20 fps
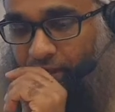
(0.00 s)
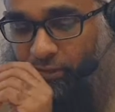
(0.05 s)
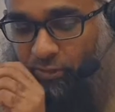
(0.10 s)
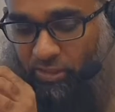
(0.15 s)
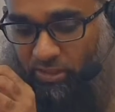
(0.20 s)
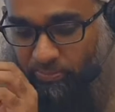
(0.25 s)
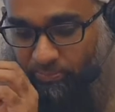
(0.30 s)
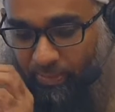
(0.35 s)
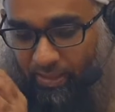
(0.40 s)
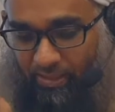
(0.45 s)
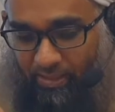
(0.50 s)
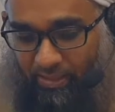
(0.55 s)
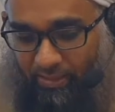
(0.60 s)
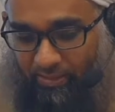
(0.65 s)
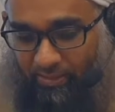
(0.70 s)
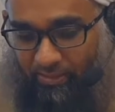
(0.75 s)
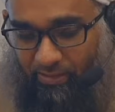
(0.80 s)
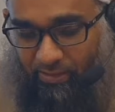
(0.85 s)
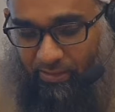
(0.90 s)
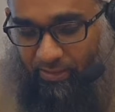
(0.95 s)
So it's
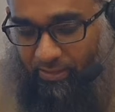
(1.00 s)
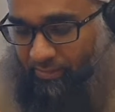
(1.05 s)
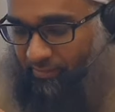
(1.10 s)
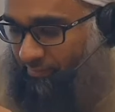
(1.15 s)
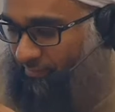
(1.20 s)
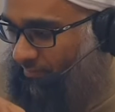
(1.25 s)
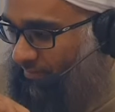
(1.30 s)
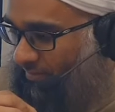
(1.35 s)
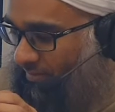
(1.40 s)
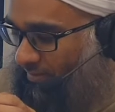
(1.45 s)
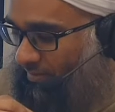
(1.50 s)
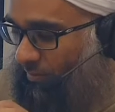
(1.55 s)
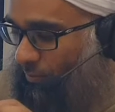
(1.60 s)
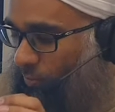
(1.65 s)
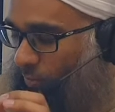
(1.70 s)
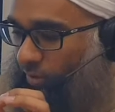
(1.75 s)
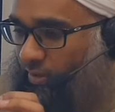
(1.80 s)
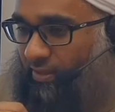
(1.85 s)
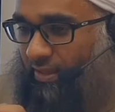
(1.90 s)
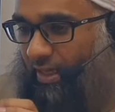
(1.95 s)
and the
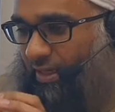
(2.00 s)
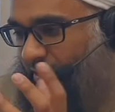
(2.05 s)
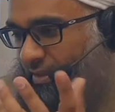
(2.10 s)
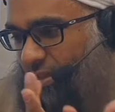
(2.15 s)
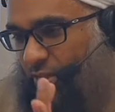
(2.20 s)
word that